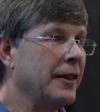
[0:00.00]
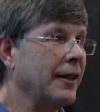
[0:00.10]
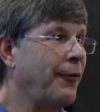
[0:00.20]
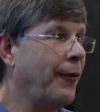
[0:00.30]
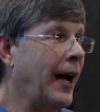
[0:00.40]

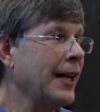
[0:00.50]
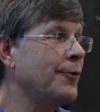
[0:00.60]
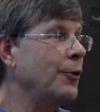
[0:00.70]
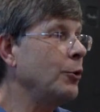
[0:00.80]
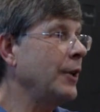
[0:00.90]
the
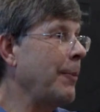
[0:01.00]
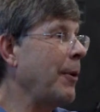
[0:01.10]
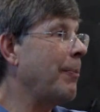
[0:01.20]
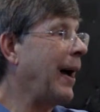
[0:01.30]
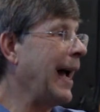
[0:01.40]

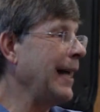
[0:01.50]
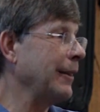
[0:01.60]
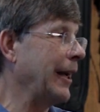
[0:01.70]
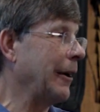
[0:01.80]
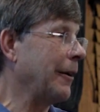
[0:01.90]
phospholipid
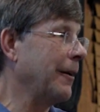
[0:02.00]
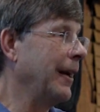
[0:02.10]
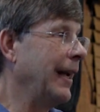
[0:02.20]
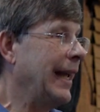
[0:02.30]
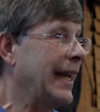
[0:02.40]
bilayer
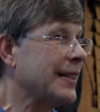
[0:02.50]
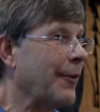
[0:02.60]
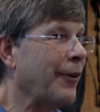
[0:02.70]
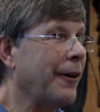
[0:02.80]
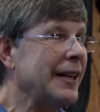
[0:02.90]
is a
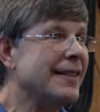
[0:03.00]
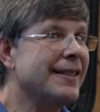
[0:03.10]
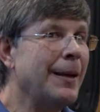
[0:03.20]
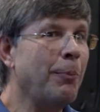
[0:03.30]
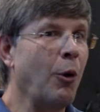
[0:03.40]
very
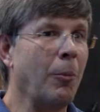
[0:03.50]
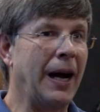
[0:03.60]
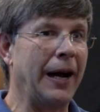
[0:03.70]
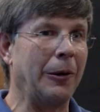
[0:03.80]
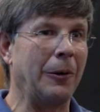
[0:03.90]
simple
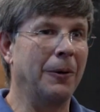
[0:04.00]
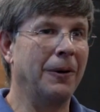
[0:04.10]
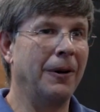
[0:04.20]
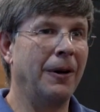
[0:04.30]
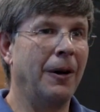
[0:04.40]
model.
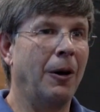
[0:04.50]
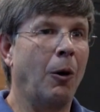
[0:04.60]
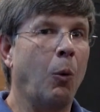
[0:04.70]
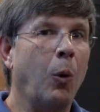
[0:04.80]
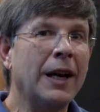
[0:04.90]

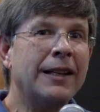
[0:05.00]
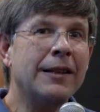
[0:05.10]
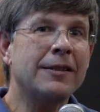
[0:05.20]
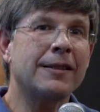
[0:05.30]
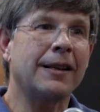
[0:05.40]
What
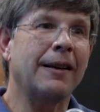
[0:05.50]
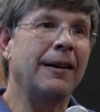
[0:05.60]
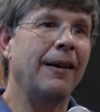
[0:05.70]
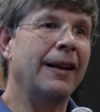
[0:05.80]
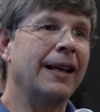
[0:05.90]
does
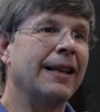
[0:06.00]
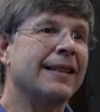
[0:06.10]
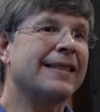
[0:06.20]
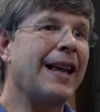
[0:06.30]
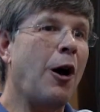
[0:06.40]
the
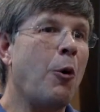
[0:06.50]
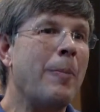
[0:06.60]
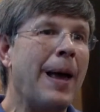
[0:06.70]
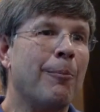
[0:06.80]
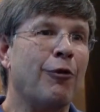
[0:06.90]
cell
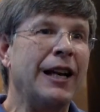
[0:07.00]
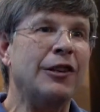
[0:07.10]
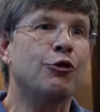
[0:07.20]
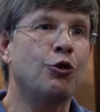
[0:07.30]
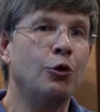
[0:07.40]
membrane
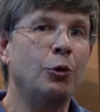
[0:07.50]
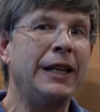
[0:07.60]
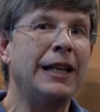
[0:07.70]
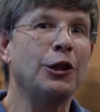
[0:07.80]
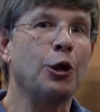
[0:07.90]

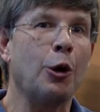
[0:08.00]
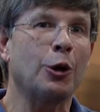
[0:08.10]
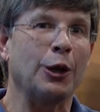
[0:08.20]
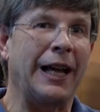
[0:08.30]
truly look